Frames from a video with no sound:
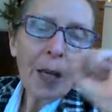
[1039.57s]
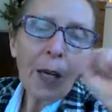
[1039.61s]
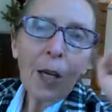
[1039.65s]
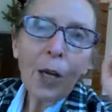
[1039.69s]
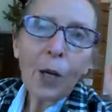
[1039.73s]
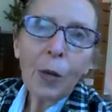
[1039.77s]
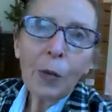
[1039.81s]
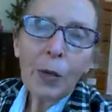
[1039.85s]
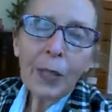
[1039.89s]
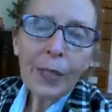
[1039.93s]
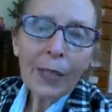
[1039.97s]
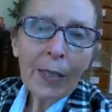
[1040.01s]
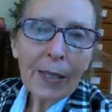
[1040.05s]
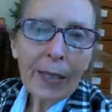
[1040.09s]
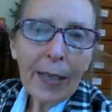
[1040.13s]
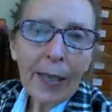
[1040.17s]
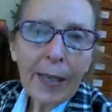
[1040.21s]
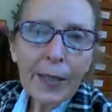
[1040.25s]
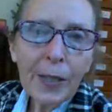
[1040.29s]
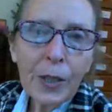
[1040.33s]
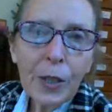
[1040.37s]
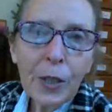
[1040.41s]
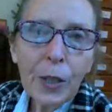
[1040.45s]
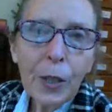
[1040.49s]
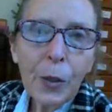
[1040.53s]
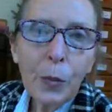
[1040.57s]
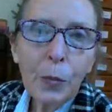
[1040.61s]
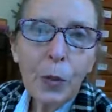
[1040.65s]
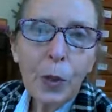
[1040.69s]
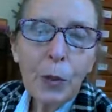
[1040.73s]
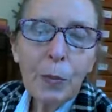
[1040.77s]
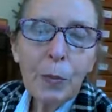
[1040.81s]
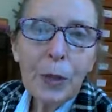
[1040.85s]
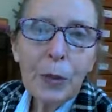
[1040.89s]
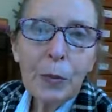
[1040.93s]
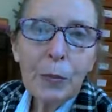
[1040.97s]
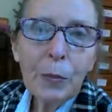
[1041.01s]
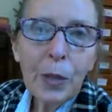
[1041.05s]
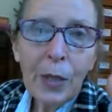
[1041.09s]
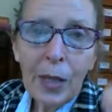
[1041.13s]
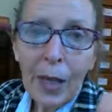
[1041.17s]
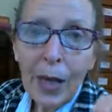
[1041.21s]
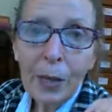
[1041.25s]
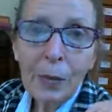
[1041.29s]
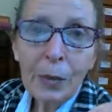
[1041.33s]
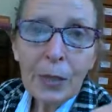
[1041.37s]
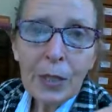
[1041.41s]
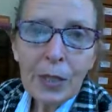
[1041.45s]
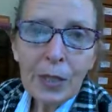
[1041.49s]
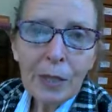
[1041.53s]
was an elderly woman when I
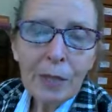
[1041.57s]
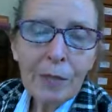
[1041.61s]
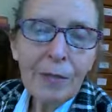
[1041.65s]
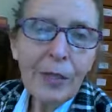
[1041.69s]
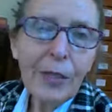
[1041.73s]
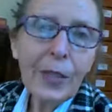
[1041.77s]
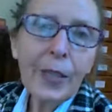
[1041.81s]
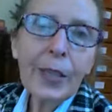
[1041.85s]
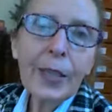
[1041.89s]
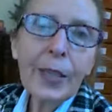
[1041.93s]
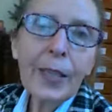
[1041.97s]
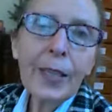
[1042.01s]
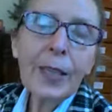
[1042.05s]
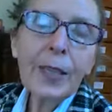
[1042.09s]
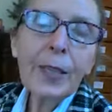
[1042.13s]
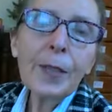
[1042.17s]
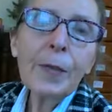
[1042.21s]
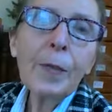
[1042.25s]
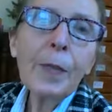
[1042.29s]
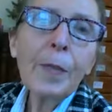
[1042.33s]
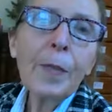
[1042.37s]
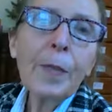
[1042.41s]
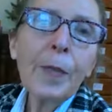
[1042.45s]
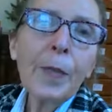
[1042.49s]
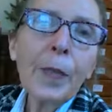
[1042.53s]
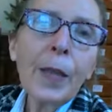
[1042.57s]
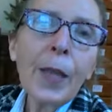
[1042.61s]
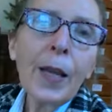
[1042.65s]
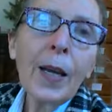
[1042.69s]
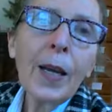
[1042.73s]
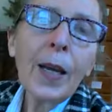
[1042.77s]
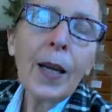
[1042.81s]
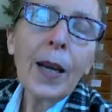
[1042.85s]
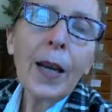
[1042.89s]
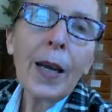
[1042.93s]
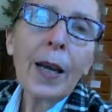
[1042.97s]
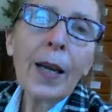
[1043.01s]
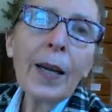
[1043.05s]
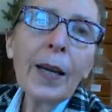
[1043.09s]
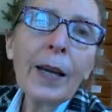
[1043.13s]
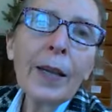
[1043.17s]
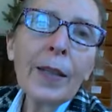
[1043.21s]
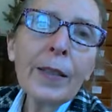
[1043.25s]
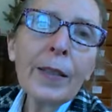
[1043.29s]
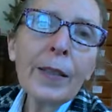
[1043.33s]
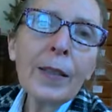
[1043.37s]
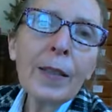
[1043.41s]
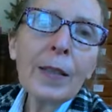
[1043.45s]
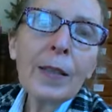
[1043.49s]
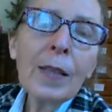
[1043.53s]
was still very young,
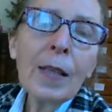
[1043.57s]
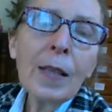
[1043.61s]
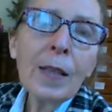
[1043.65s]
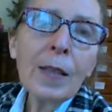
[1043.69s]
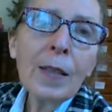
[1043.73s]
and